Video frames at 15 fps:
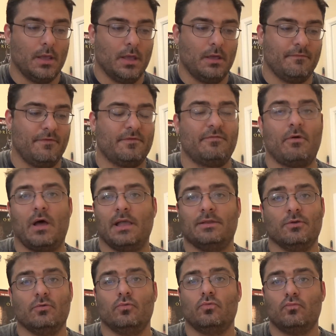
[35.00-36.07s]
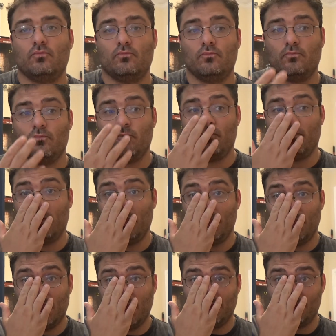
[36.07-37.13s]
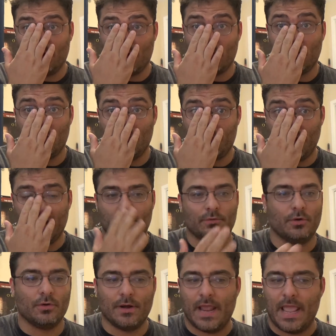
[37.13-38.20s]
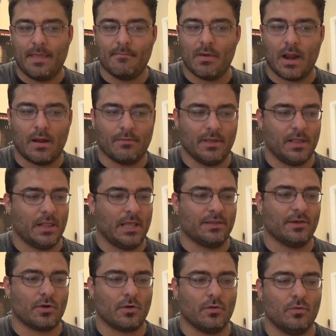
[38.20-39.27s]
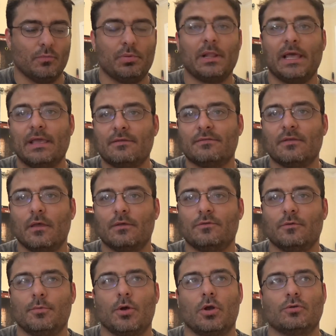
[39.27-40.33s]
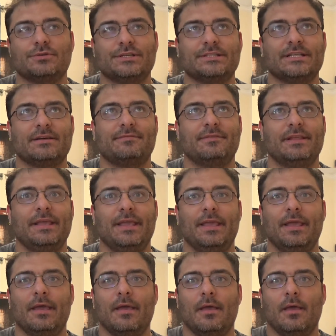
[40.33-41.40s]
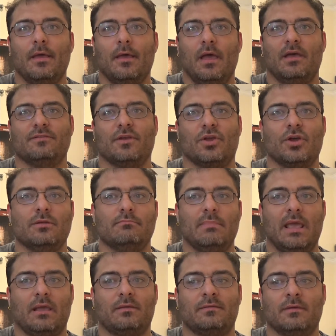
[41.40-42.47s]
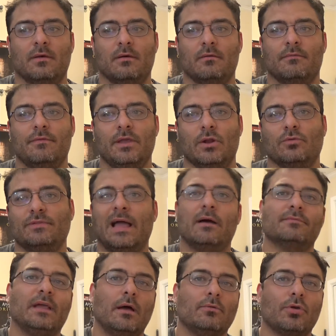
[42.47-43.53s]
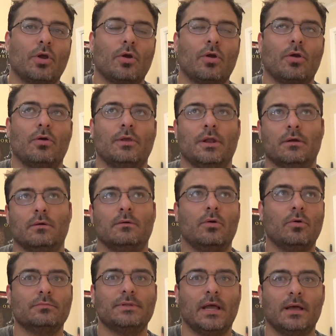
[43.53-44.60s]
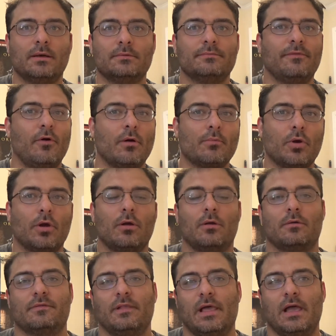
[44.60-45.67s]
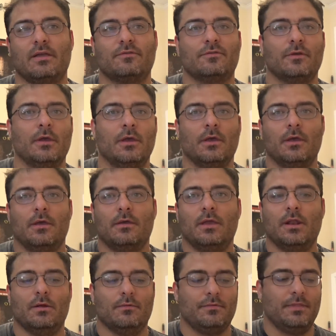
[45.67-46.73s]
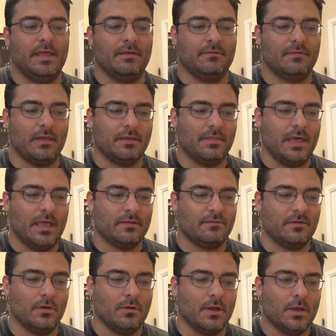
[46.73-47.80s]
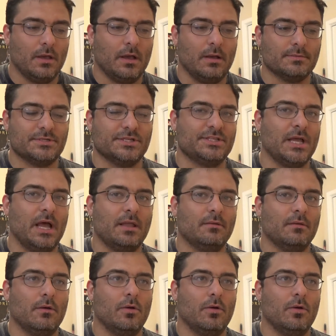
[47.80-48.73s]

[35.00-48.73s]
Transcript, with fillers: Uh, first of all, I do really like the girl who, I don't know her name, but I really like the girl who plays Supergirl. She definitely has a good mix of, you know, downtown girl, you know, hometown farm girl slash, you know, things like that. So um, she's not